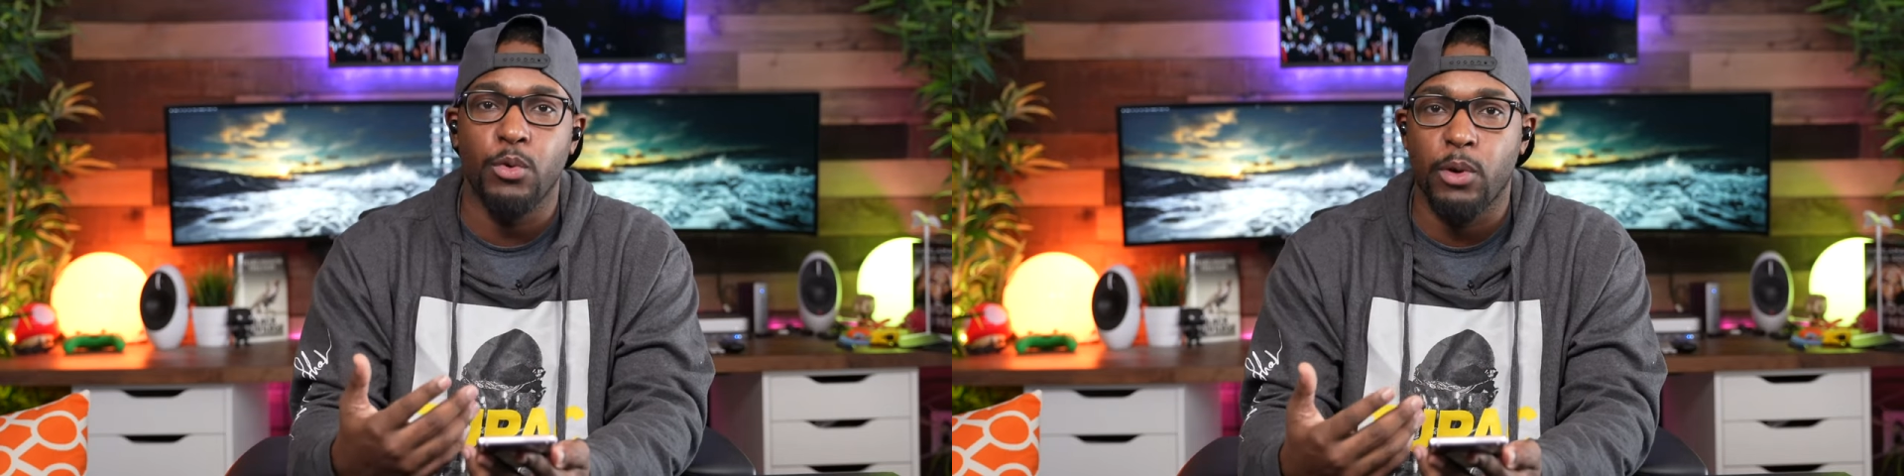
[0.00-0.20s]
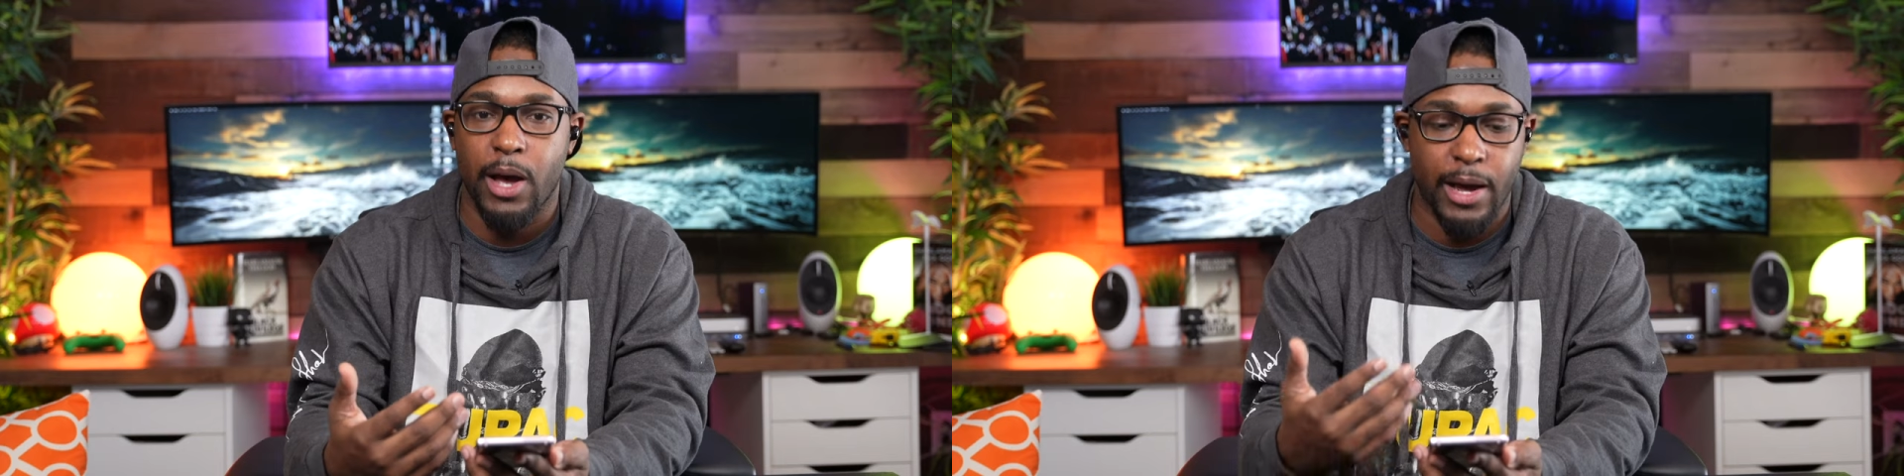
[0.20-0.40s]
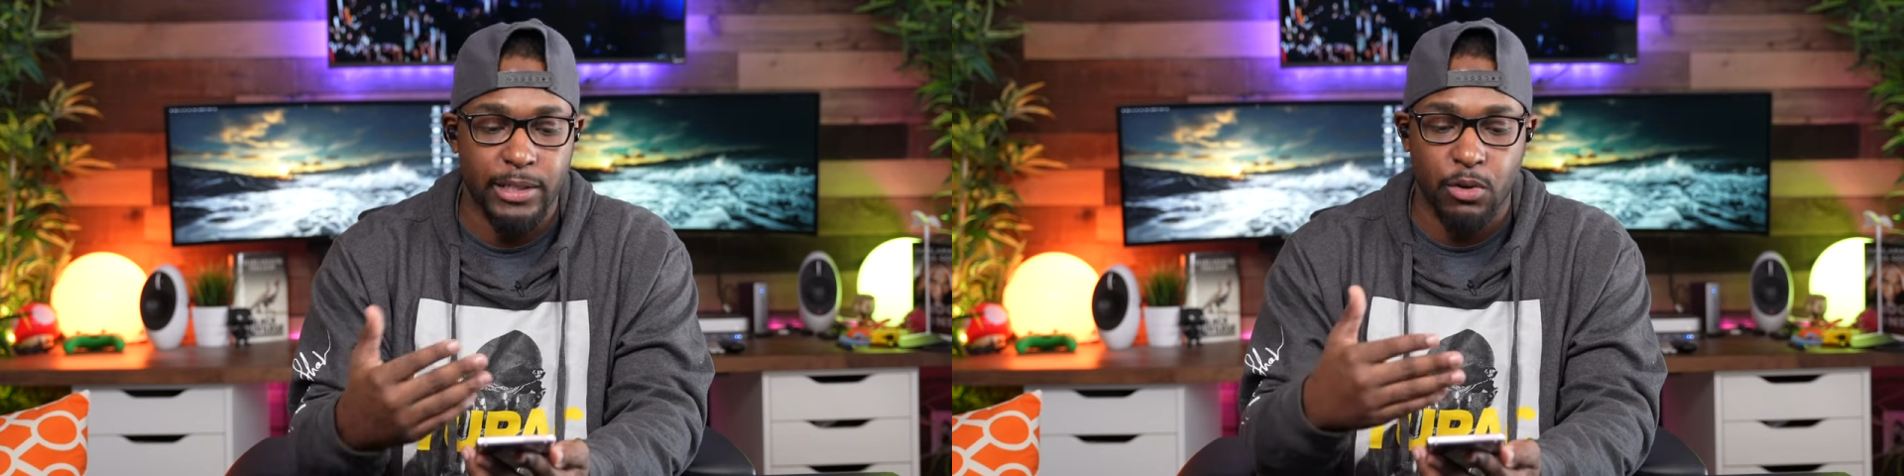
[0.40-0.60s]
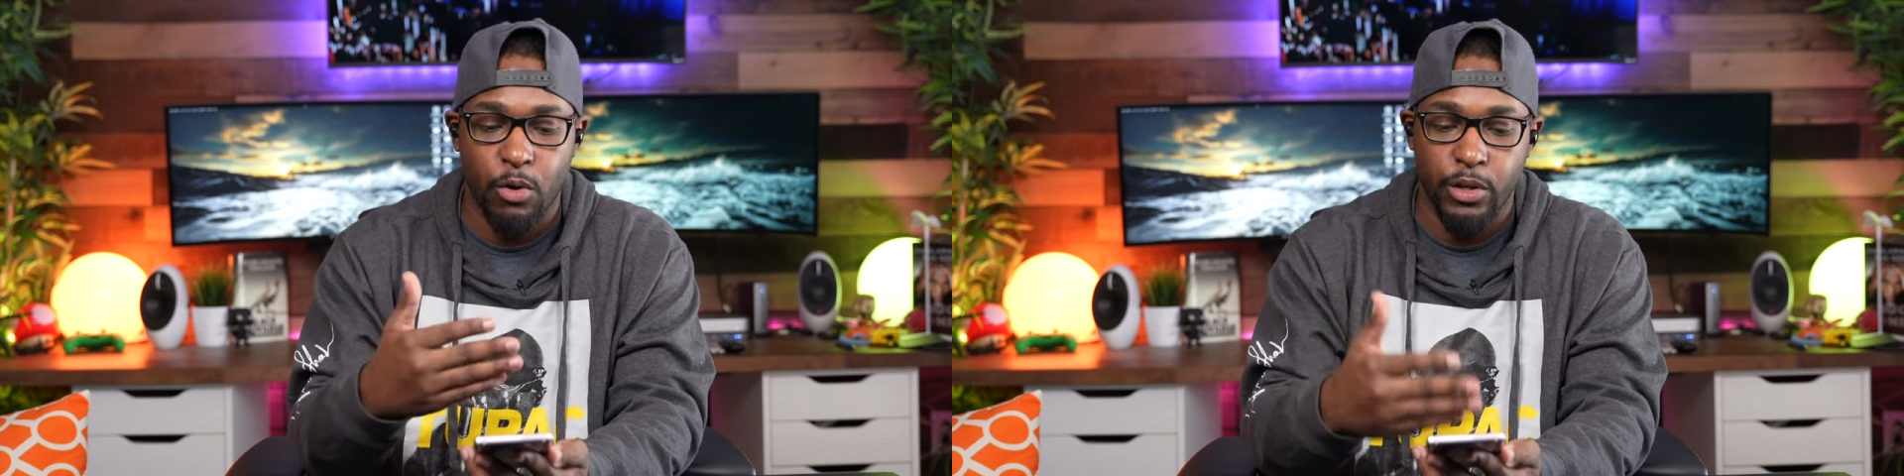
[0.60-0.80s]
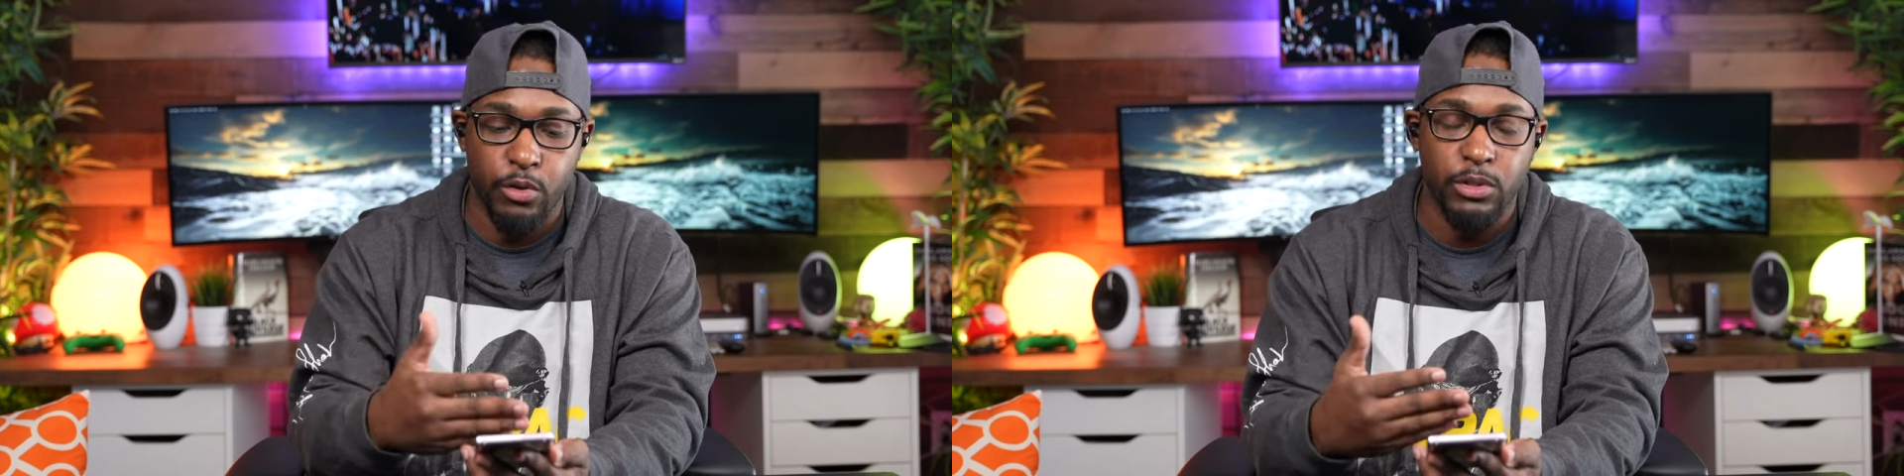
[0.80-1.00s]
you guys are
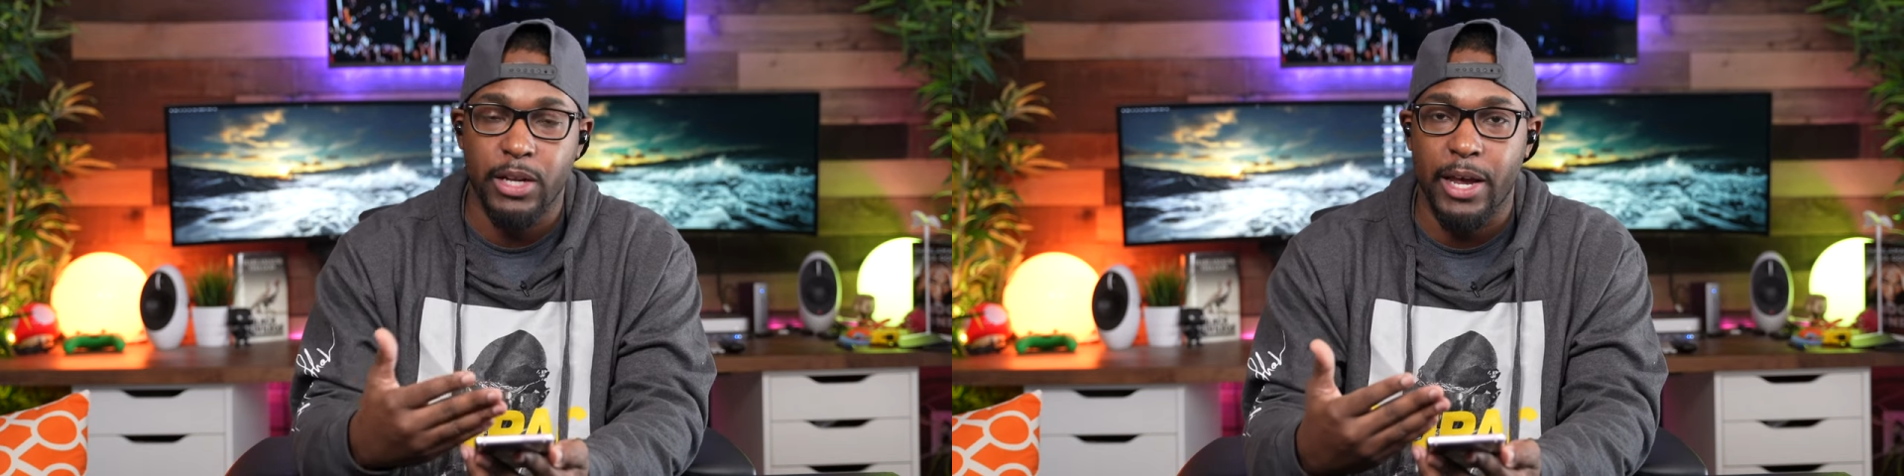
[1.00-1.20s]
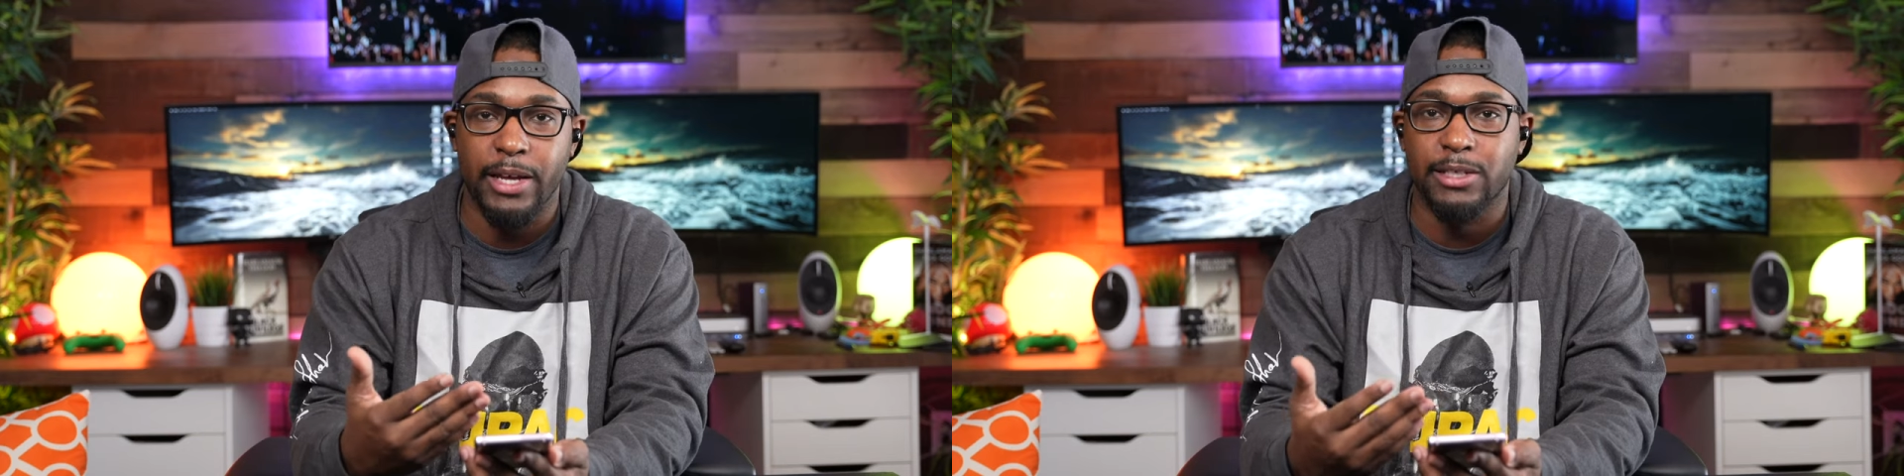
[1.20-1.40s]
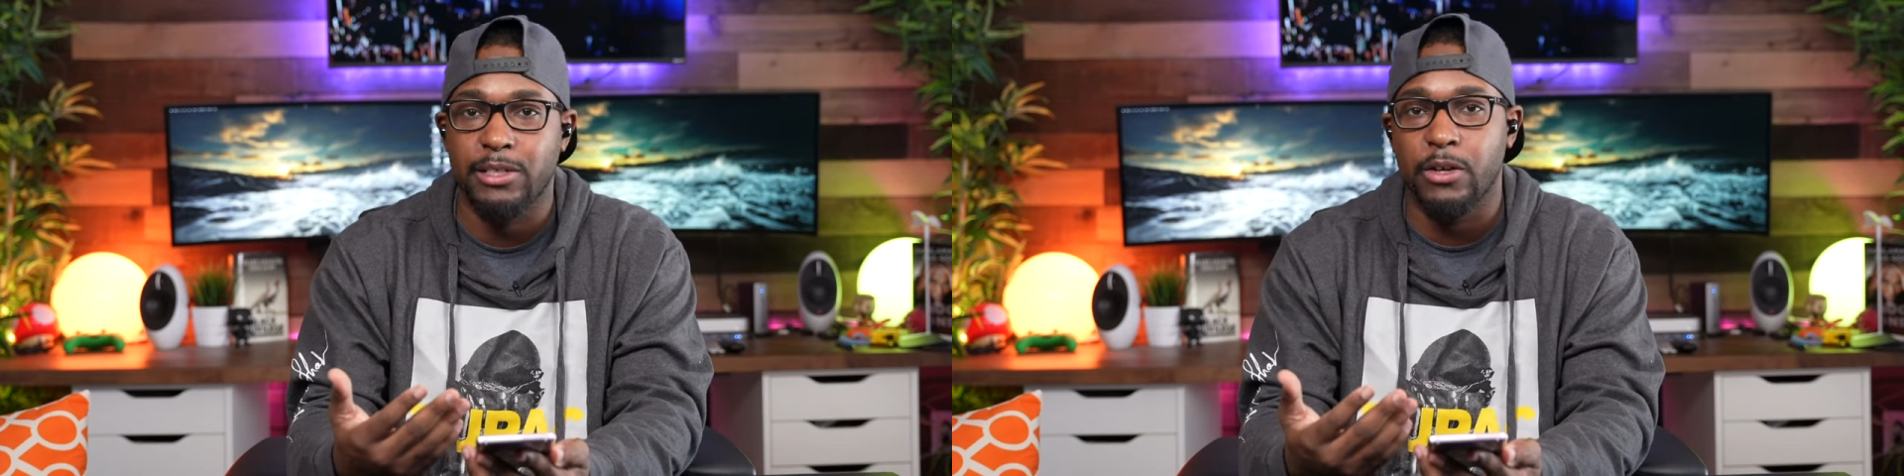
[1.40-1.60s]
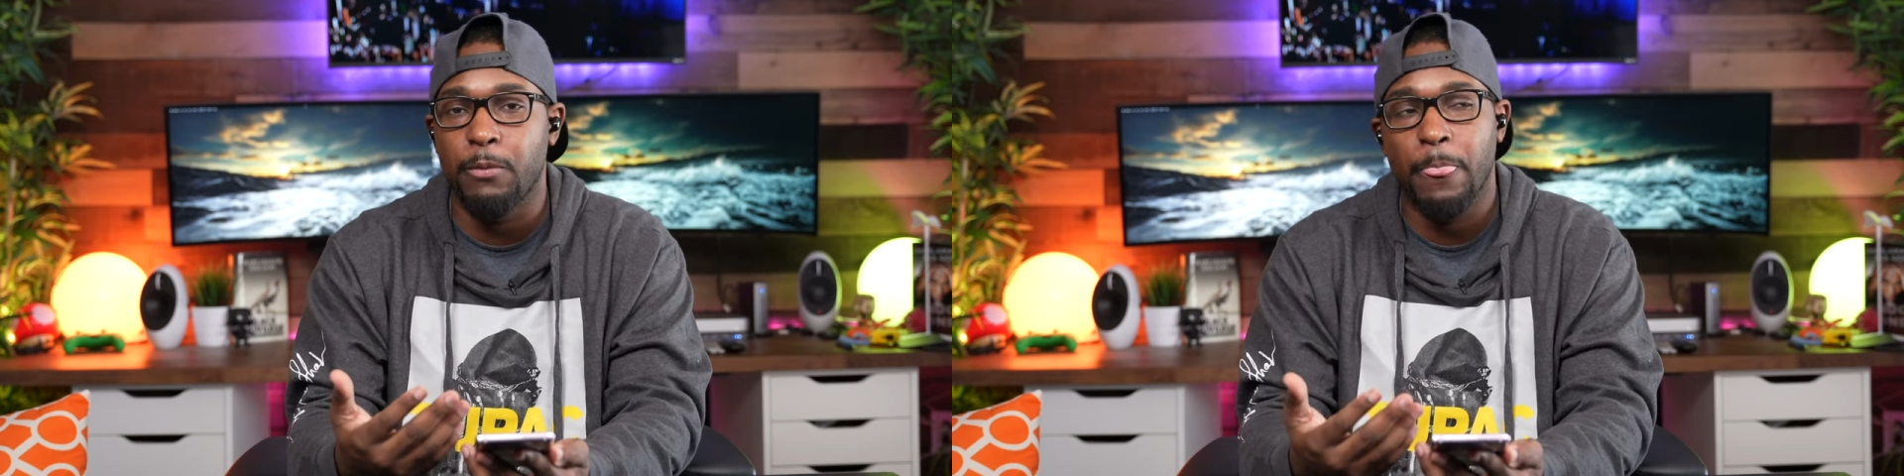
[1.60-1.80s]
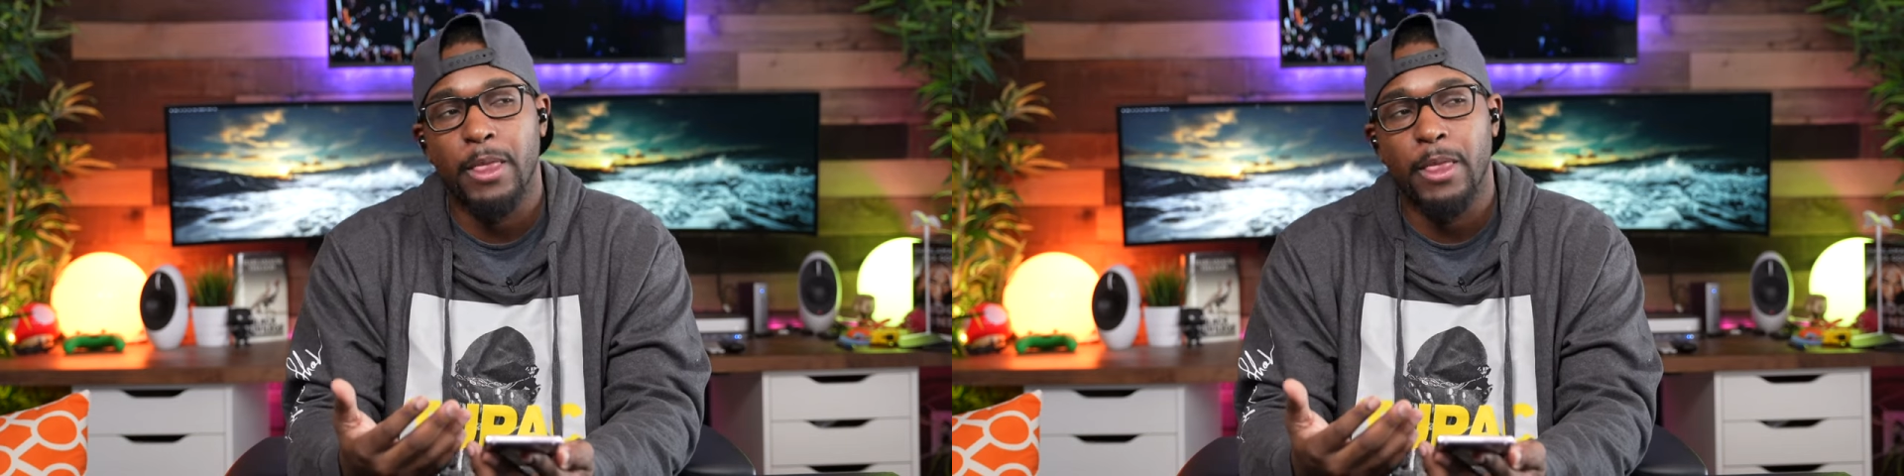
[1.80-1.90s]
using ANC,